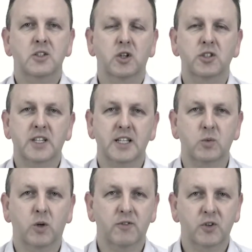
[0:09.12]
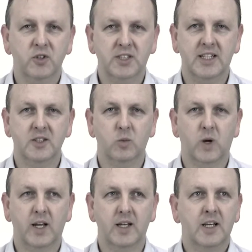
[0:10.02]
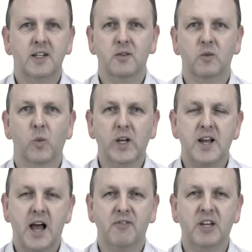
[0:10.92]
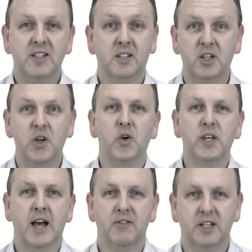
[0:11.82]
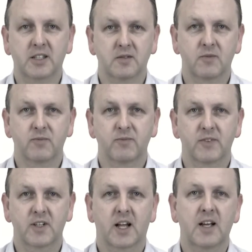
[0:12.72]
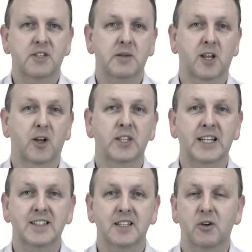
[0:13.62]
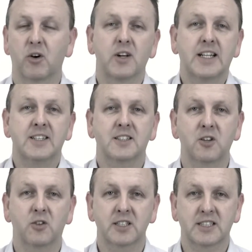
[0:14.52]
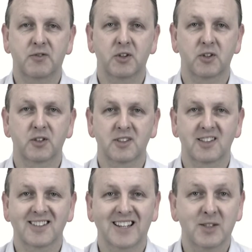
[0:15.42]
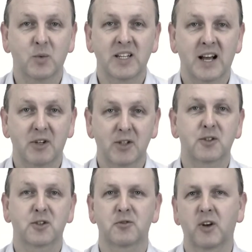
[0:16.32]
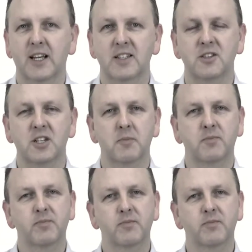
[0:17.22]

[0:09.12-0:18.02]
Trust is one of those things where when you have it, you know you have it. Life seems a lot easier, or at least not as difficult as it is when you have a low trust relationship.